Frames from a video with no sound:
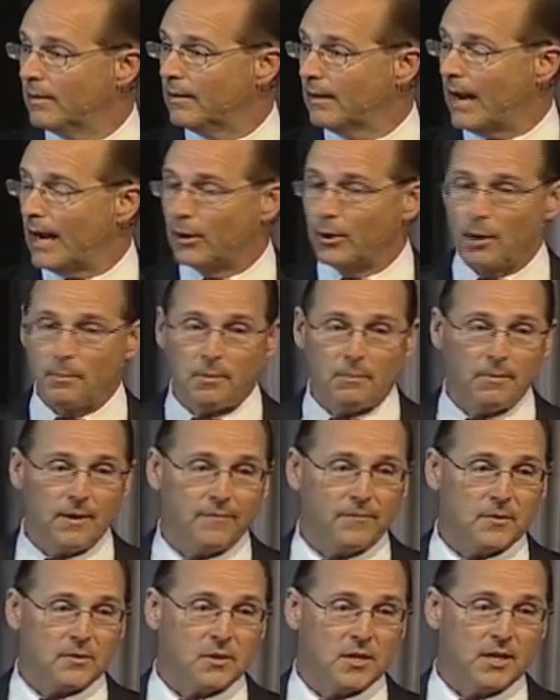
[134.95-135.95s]
I grew up in
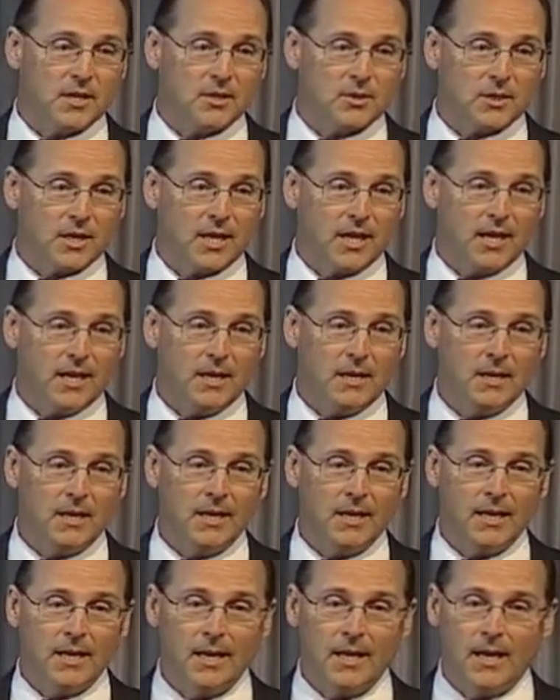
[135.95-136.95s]
Memphis, Tennessee.
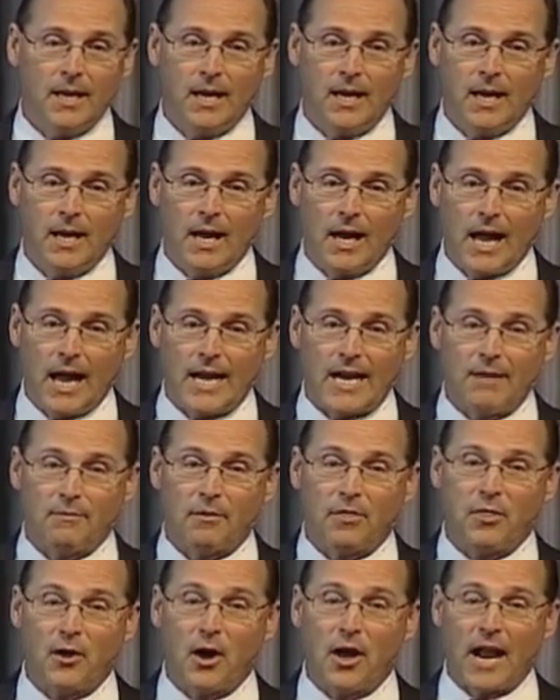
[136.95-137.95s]
I never
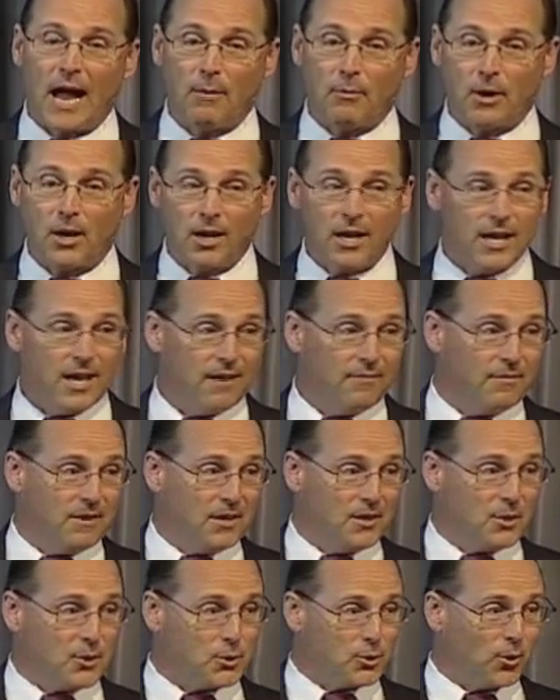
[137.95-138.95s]
thought I would live in
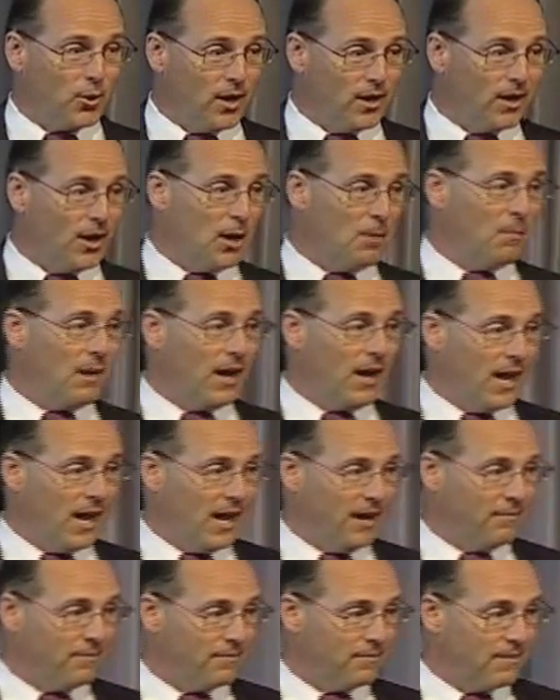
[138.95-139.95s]
Detroit all my life.